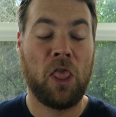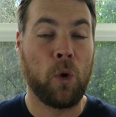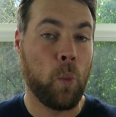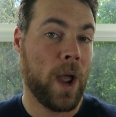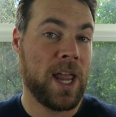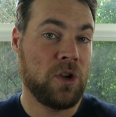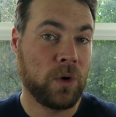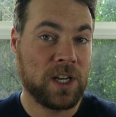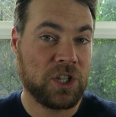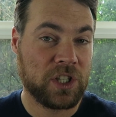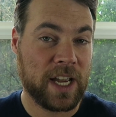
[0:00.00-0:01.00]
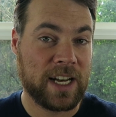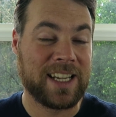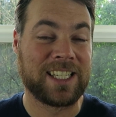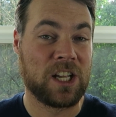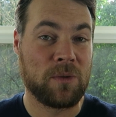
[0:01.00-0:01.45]
The way your niche site
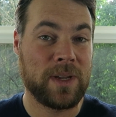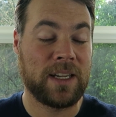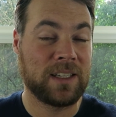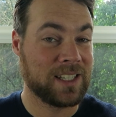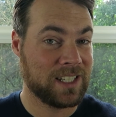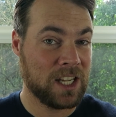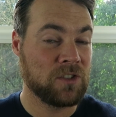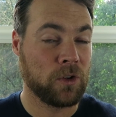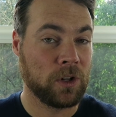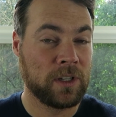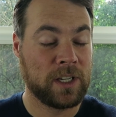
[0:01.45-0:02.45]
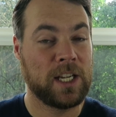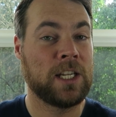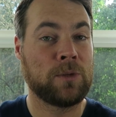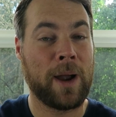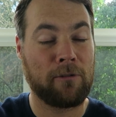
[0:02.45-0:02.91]
is going to be successful
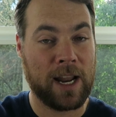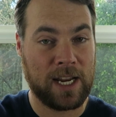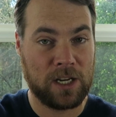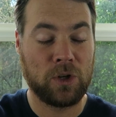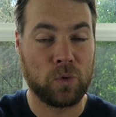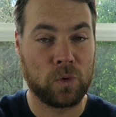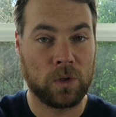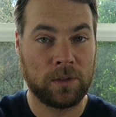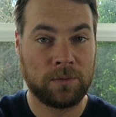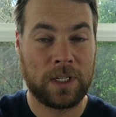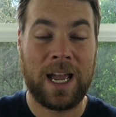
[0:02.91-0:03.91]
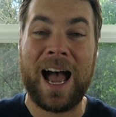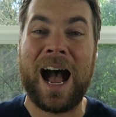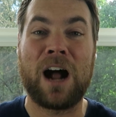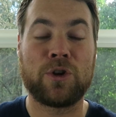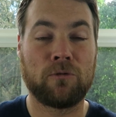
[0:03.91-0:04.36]
is by ranking in Google.
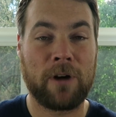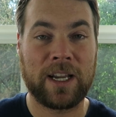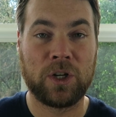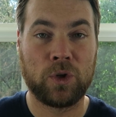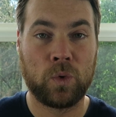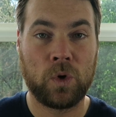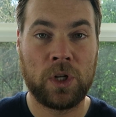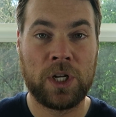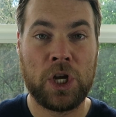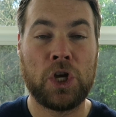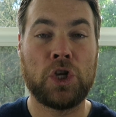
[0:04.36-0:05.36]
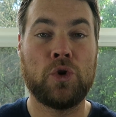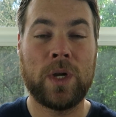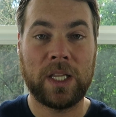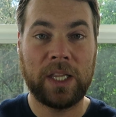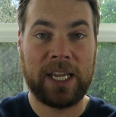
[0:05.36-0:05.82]
How do you rank in Google? You
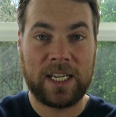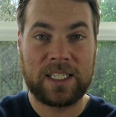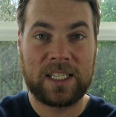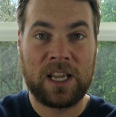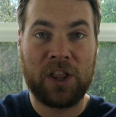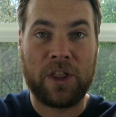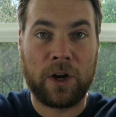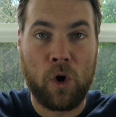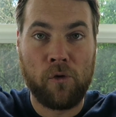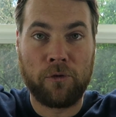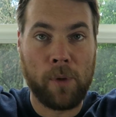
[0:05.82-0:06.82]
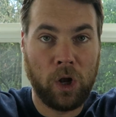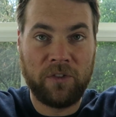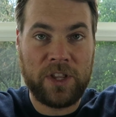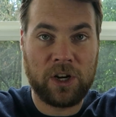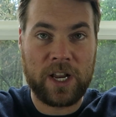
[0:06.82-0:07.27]
get links that go from all
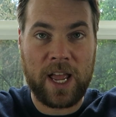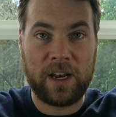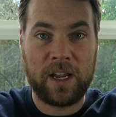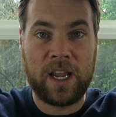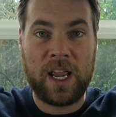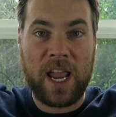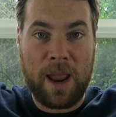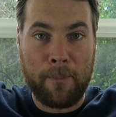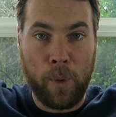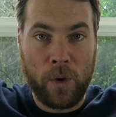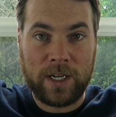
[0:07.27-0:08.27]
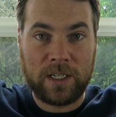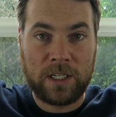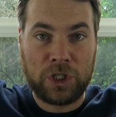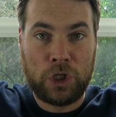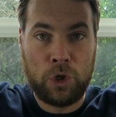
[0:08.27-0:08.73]
over the internet and point
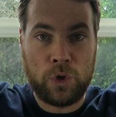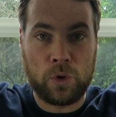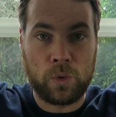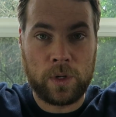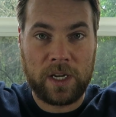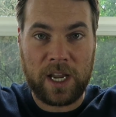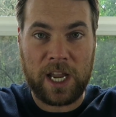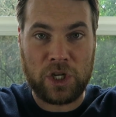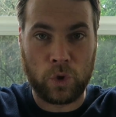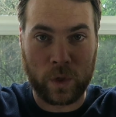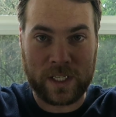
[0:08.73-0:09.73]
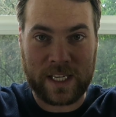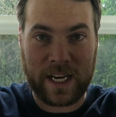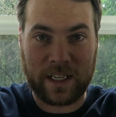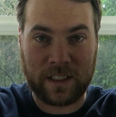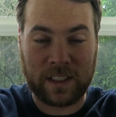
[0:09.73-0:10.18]
to you and your
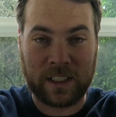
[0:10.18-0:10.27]
site.